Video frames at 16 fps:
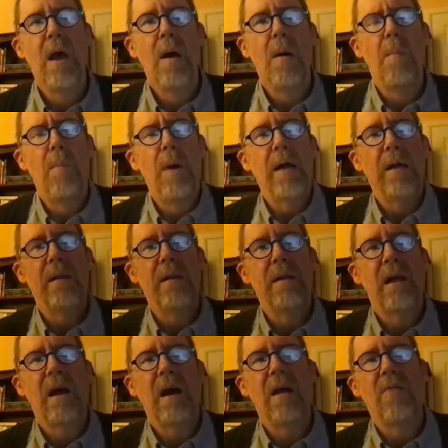But
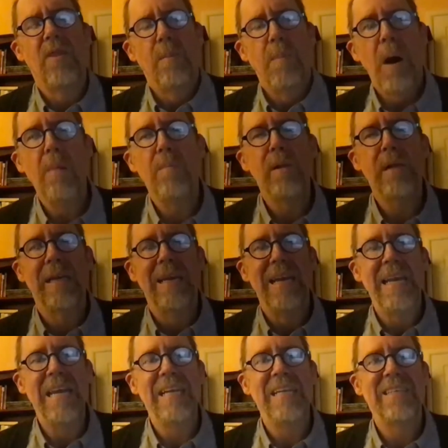the public
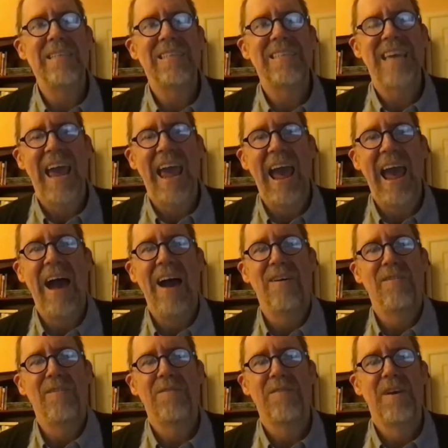needs to
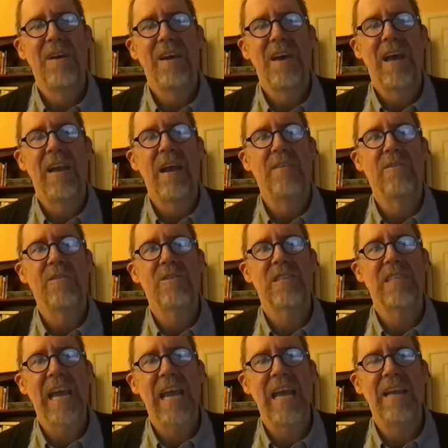have an
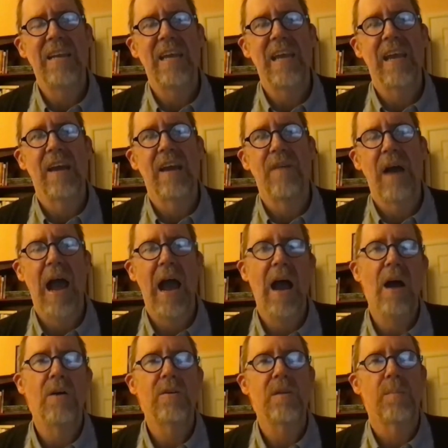understanding of
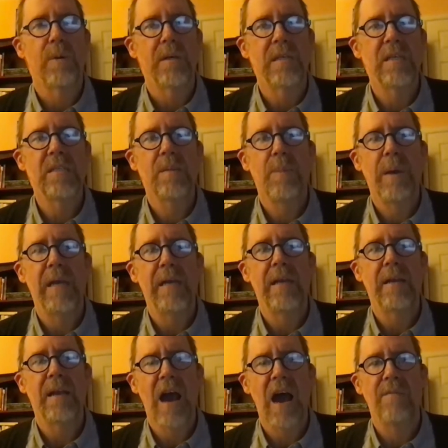how to participate in
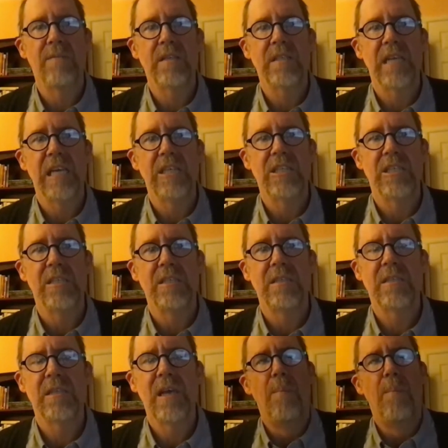conversations,